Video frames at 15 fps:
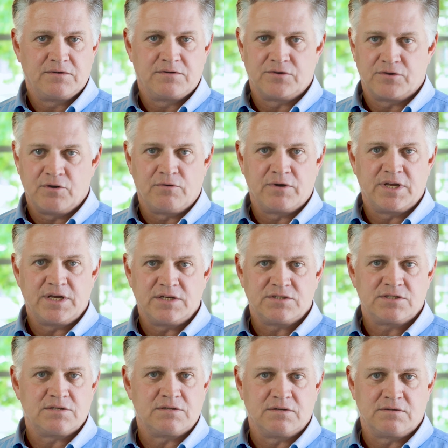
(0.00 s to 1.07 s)
to go
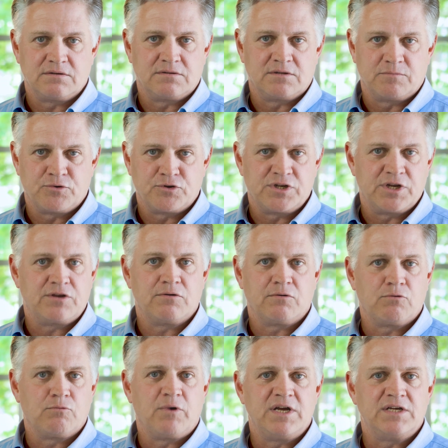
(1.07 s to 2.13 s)
against the, the
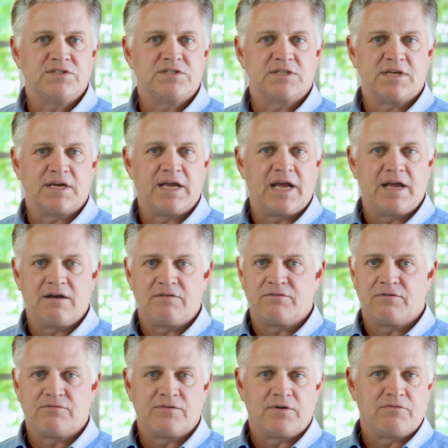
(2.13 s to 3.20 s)
particular ways that they have
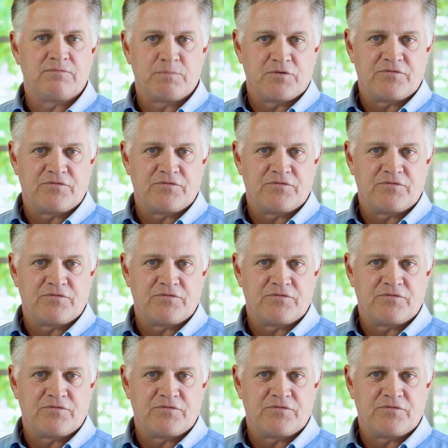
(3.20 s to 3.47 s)
of, of